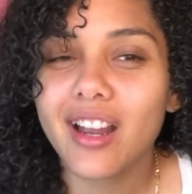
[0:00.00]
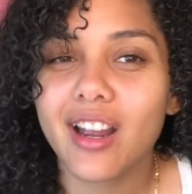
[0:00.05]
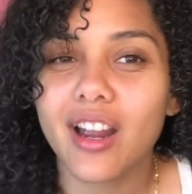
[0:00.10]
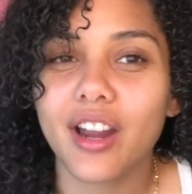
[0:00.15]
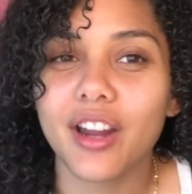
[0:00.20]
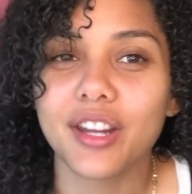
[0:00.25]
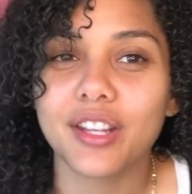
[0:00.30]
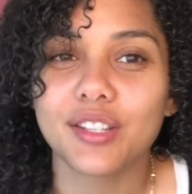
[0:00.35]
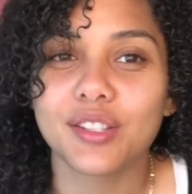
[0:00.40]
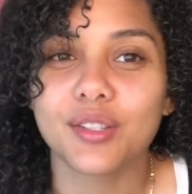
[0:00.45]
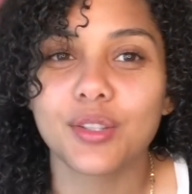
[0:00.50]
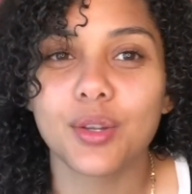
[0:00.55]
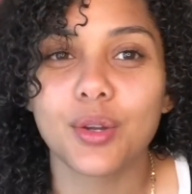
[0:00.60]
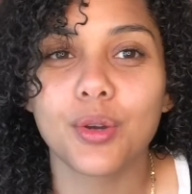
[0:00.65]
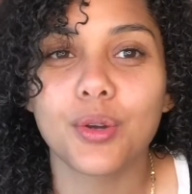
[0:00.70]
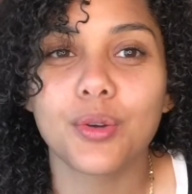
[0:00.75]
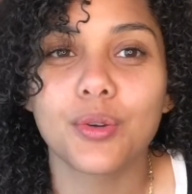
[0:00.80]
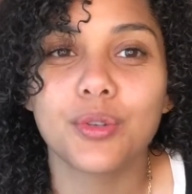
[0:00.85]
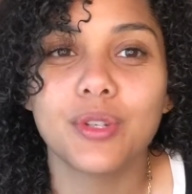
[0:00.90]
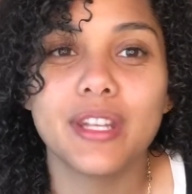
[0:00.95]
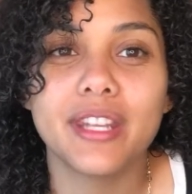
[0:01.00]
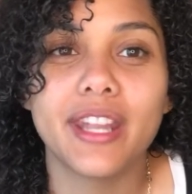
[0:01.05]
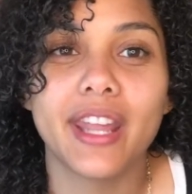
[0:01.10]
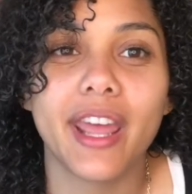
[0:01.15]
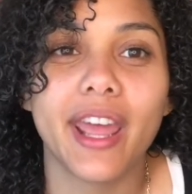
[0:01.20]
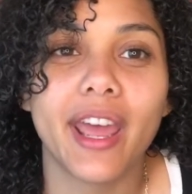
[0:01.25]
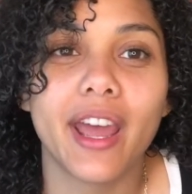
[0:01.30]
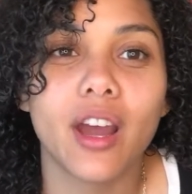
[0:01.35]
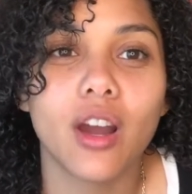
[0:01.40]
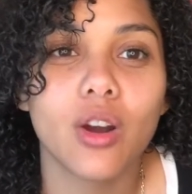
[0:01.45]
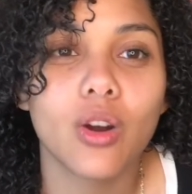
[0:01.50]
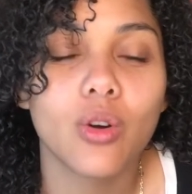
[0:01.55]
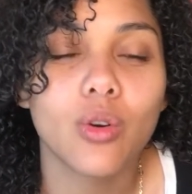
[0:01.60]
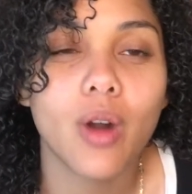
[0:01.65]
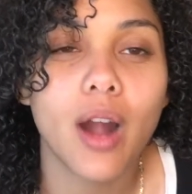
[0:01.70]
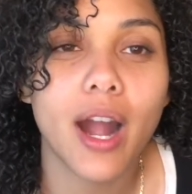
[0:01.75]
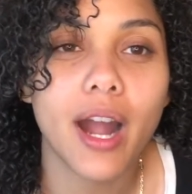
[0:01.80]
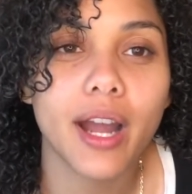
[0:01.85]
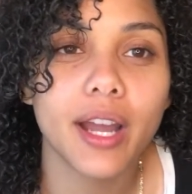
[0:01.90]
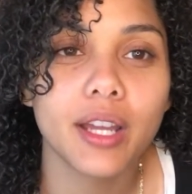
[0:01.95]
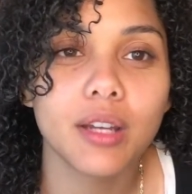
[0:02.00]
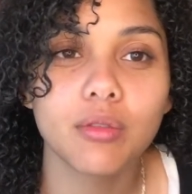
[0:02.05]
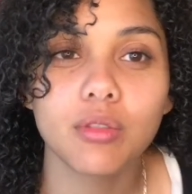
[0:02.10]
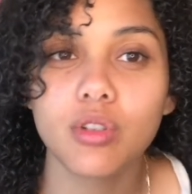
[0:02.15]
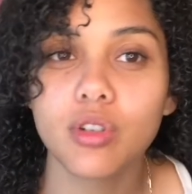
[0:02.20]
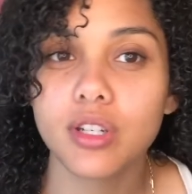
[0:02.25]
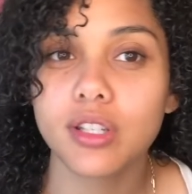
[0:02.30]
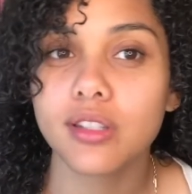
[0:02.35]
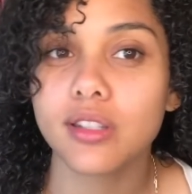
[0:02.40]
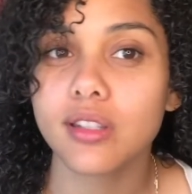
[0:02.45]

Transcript: All right, so now I am going